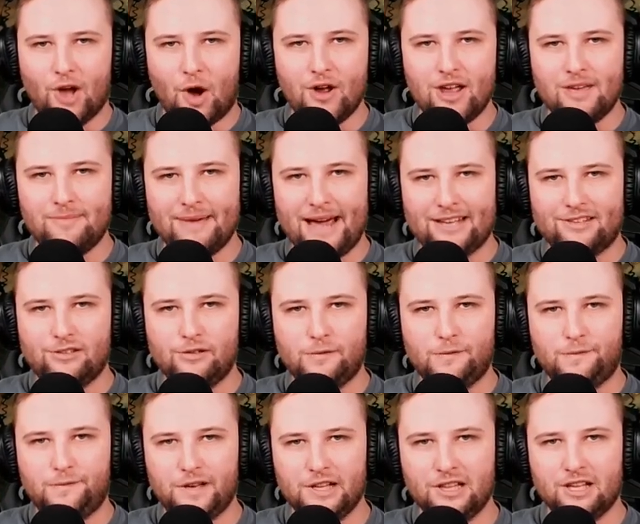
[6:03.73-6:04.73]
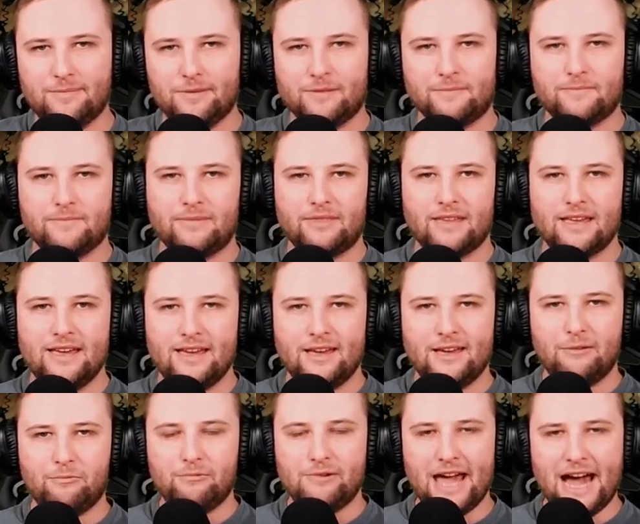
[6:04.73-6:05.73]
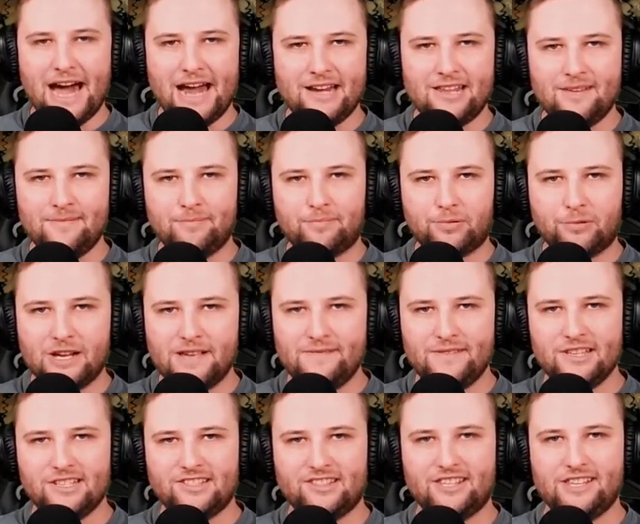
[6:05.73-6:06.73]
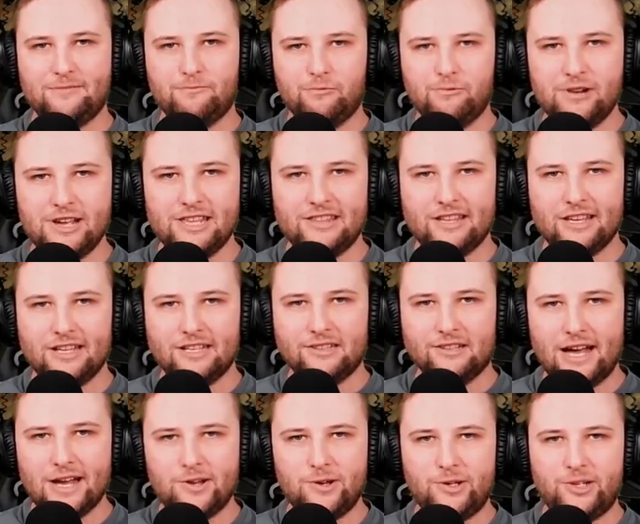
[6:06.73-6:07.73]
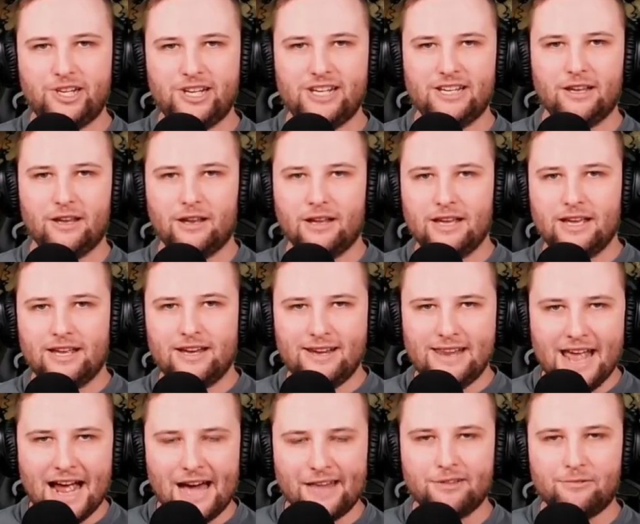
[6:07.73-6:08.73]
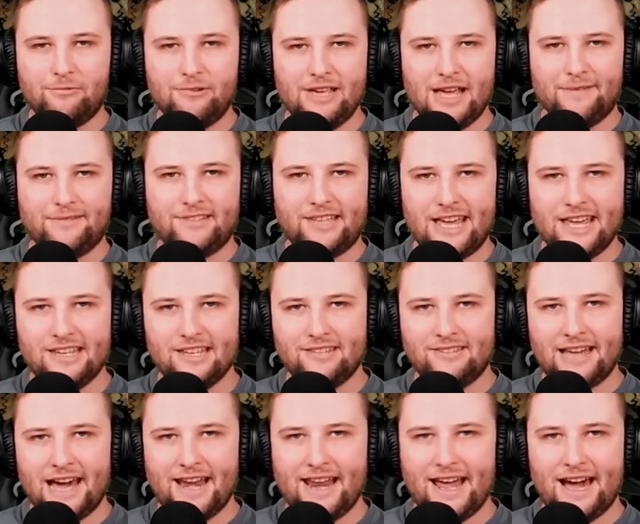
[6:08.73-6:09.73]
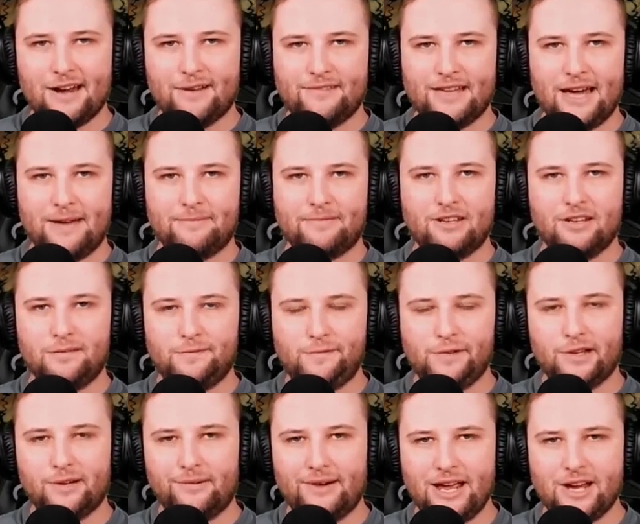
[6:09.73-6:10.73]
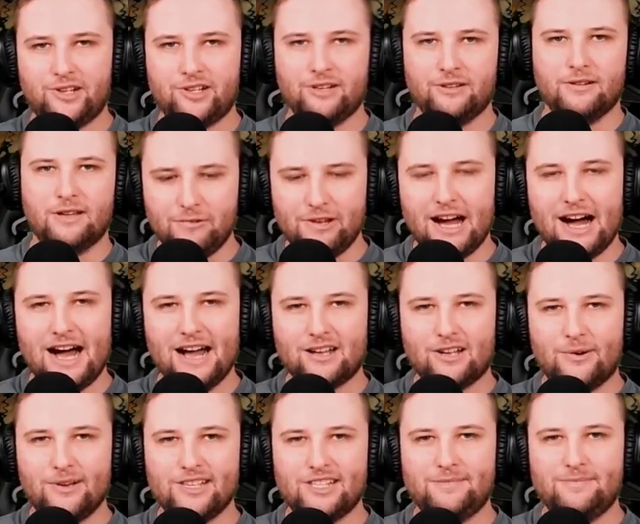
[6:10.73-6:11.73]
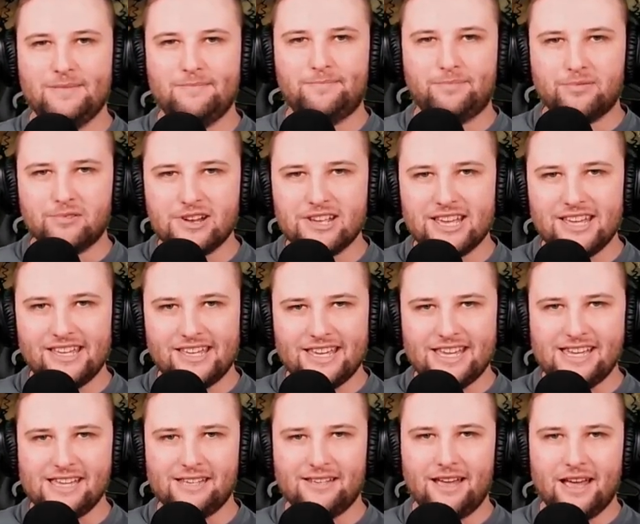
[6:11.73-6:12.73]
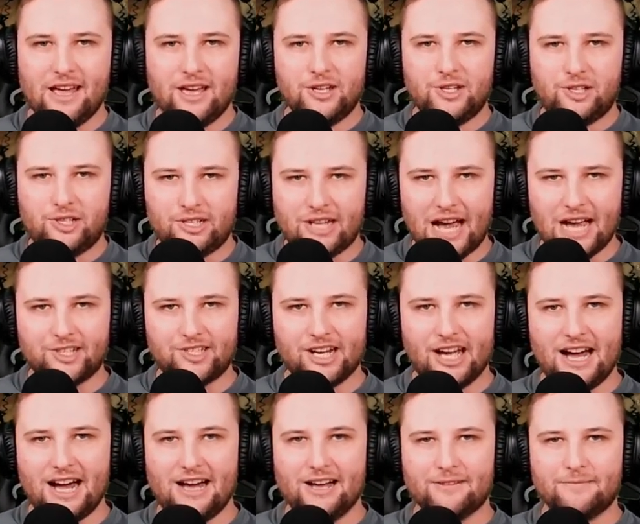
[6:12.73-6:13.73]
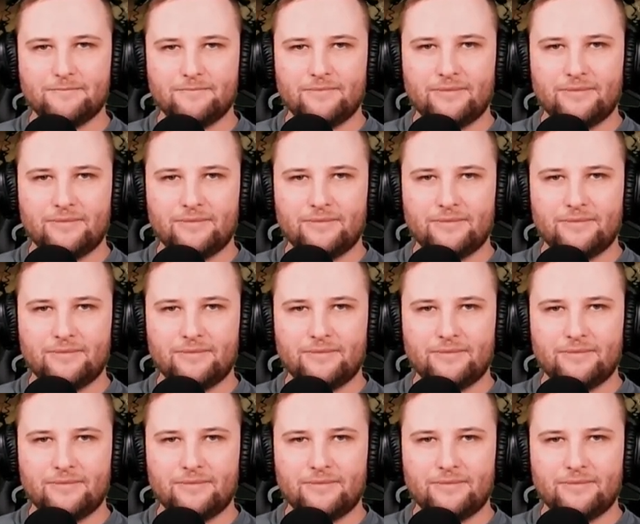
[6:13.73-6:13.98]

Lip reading: Going back to Philip, we had him previously with Liucci. Now that we have taken that out of that configuration, we are going to be bringing in Shajar.